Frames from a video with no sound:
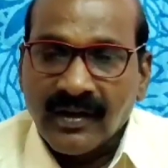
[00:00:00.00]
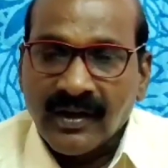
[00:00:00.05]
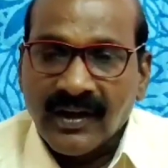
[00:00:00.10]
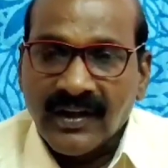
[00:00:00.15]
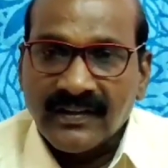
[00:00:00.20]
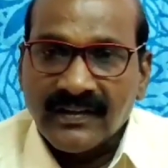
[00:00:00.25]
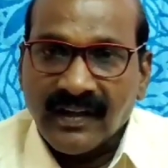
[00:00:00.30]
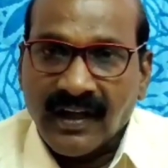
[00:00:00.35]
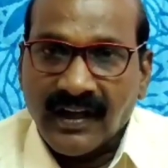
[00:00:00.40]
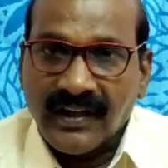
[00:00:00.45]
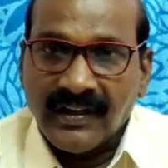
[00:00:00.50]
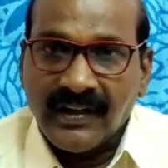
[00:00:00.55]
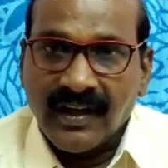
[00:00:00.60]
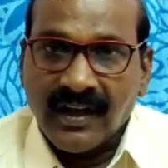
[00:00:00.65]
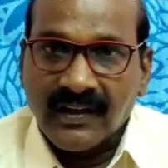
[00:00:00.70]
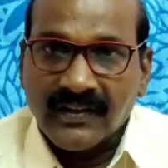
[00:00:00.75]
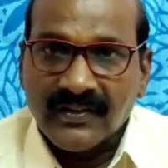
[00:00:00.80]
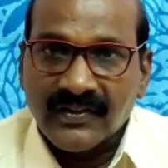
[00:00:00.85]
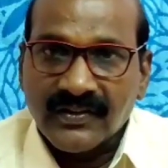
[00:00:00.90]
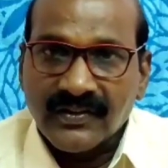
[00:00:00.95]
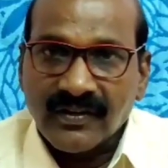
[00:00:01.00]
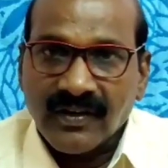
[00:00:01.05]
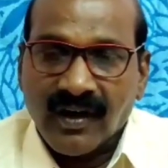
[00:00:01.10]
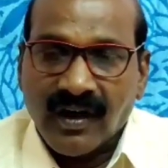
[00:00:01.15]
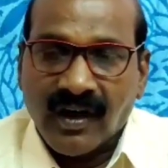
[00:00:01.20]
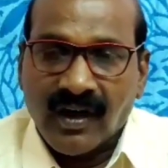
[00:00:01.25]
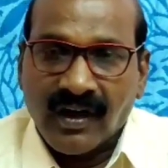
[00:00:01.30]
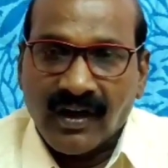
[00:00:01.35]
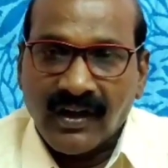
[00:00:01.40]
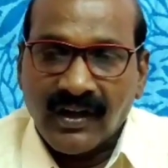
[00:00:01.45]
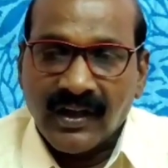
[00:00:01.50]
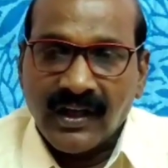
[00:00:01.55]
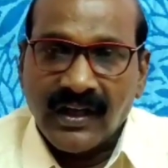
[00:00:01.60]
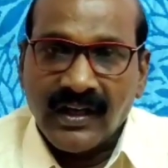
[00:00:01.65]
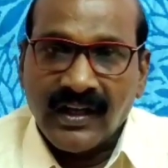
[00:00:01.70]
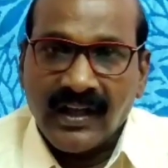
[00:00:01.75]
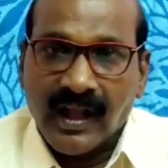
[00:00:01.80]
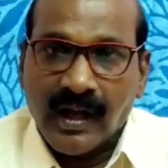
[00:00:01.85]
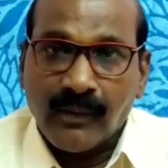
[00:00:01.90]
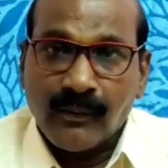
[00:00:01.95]
His ideas are really
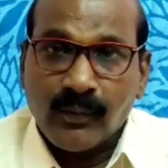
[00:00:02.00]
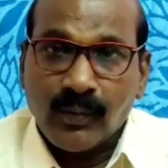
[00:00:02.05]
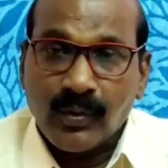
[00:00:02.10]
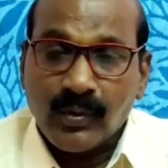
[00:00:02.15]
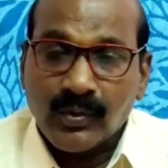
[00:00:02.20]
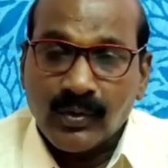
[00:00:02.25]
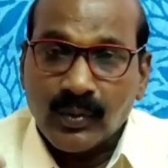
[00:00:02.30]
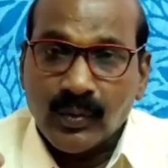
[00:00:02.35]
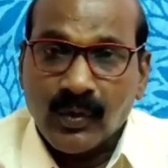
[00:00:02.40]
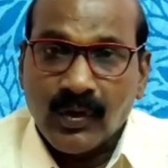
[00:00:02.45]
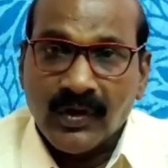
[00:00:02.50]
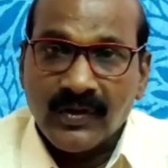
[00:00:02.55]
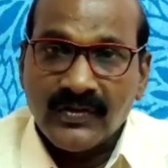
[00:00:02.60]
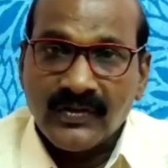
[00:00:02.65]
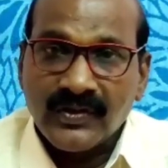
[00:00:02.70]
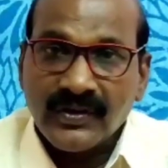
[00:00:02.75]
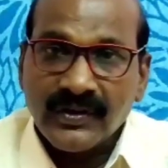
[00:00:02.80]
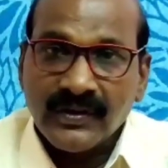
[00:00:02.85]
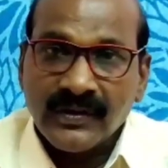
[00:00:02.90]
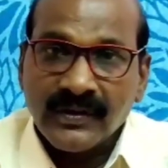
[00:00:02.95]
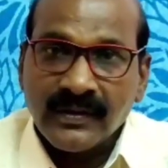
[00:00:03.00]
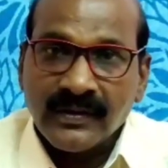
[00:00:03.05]
helpful towards